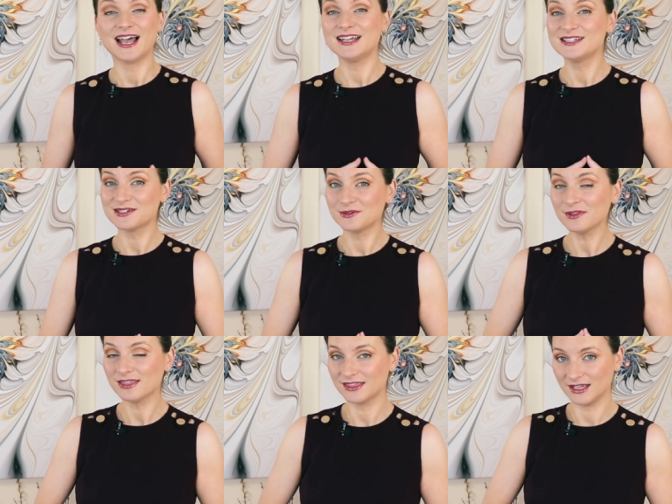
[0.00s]
I
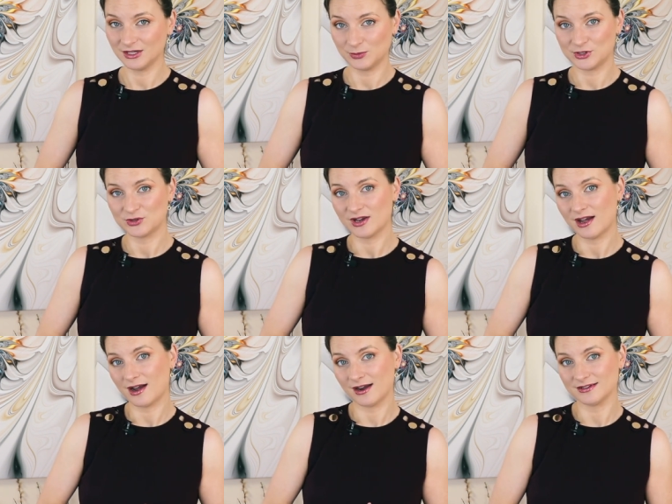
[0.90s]
don't think we should
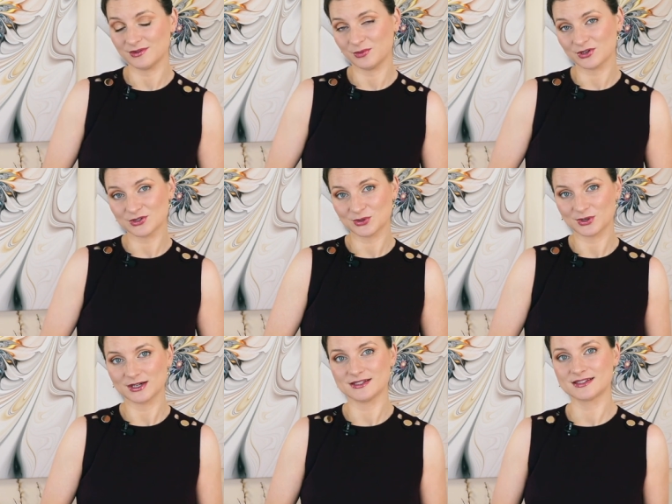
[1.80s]
hide that we're
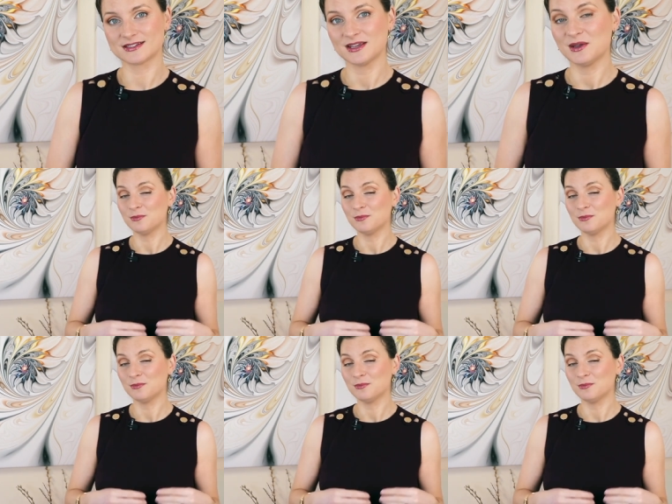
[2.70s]
tourists.